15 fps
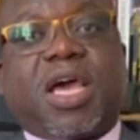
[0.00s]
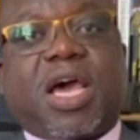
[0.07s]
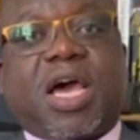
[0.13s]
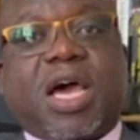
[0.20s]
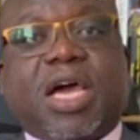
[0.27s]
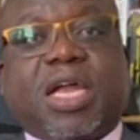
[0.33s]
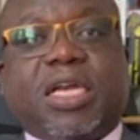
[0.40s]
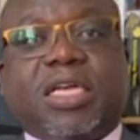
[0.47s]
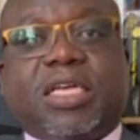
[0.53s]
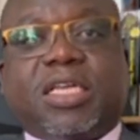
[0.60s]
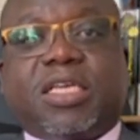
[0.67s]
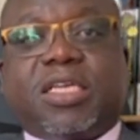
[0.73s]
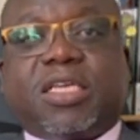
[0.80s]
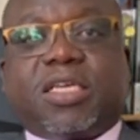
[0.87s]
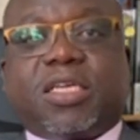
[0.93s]
and
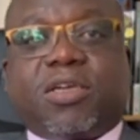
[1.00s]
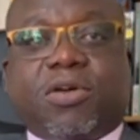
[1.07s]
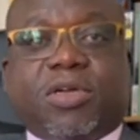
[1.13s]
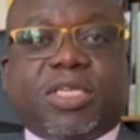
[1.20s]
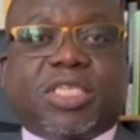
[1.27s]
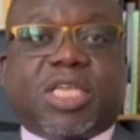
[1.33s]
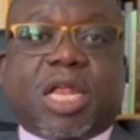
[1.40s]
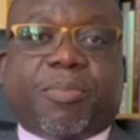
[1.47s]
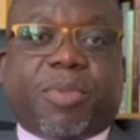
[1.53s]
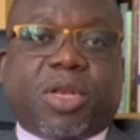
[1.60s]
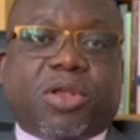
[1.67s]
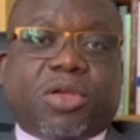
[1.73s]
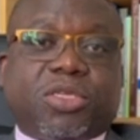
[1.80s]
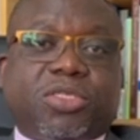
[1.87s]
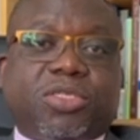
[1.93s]
God is helping
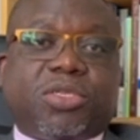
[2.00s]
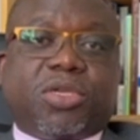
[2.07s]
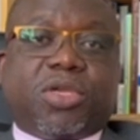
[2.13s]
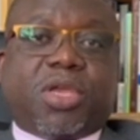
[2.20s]
us